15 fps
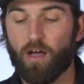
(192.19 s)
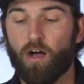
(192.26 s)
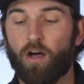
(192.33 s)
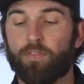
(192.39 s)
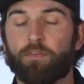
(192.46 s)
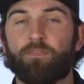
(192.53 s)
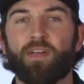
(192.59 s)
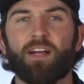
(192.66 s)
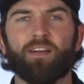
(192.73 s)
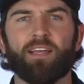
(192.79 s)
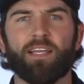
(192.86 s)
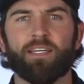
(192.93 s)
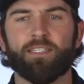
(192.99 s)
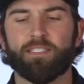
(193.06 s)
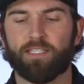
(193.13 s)
On the
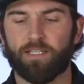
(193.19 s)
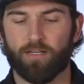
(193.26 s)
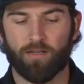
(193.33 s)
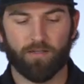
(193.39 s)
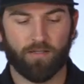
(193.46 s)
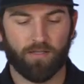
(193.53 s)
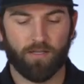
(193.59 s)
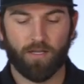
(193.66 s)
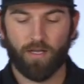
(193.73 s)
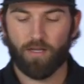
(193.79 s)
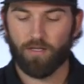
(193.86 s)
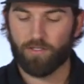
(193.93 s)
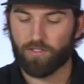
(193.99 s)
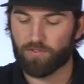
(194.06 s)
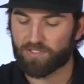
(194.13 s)
very end here,
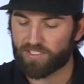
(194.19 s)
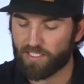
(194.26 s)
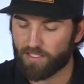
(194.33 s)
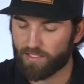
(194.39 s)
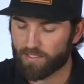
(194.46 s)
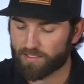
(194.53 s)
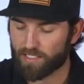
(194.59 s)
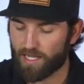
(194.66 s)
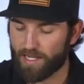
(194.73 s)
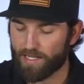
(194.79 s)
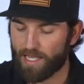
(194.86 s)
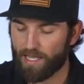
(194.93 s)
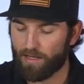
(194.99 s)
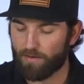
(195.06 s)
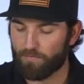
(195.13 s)
you see this, I
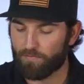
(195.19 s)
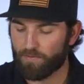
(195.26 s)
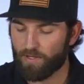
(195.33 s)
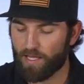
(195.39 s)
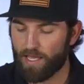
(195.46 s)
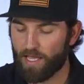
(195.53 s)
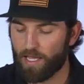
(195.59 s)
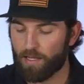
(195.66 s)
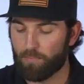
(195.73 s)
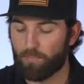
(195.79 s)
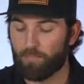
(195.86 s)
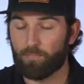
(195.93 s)
have a